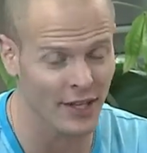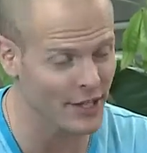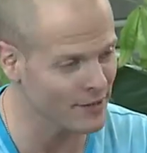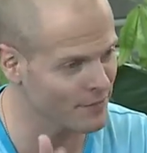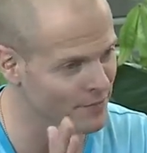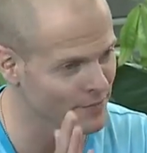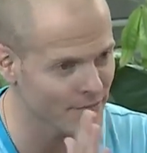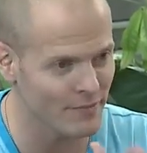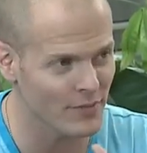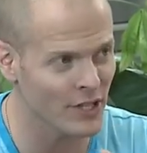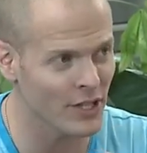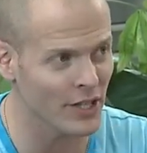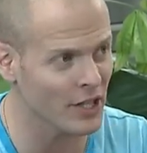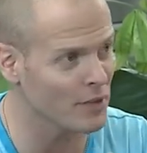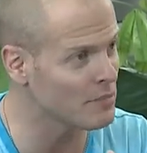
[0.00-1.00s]
Like,
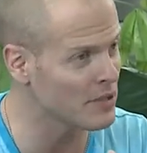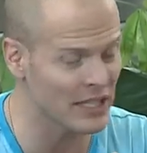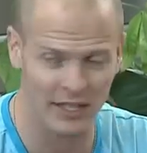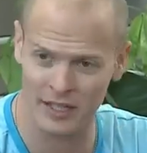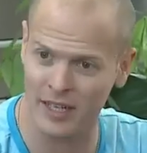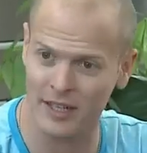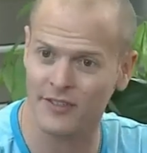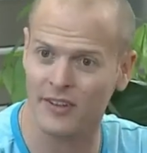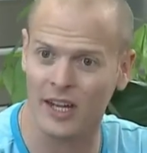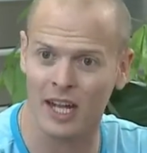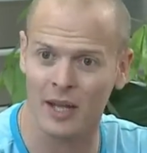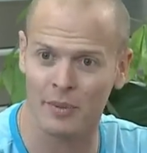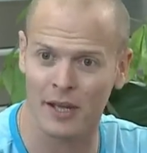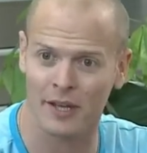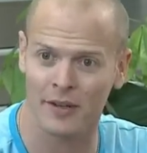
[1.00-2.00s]
going to compete against the
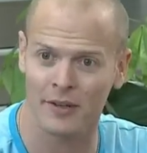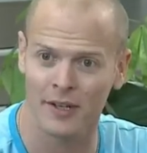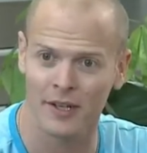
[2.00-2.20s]
iPad.